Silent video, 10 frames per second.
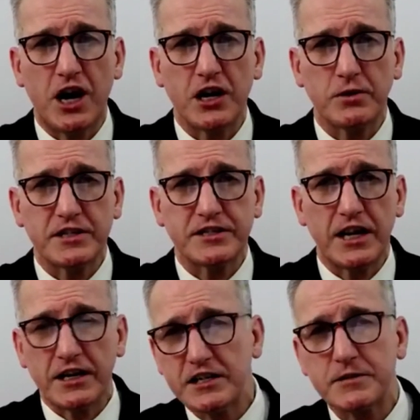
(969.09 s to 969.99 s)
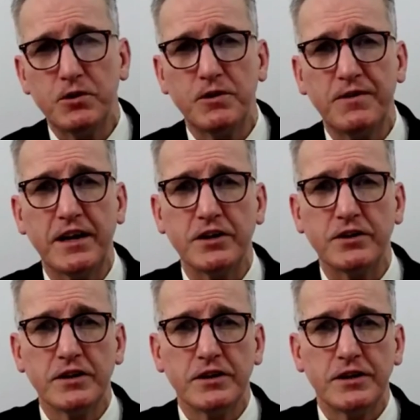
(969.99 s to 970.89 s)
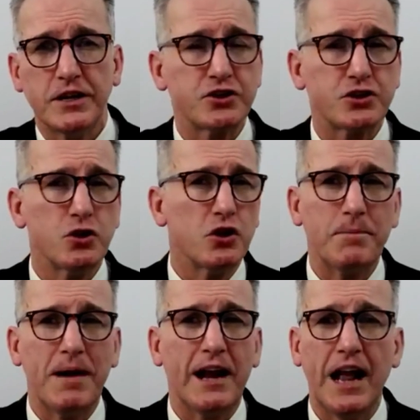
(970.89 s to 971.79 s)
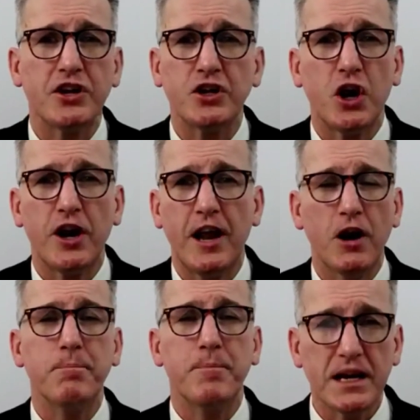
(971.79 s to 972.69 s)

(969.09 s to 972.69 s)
and let's say, let's move in and let's talk about how you're going to help me,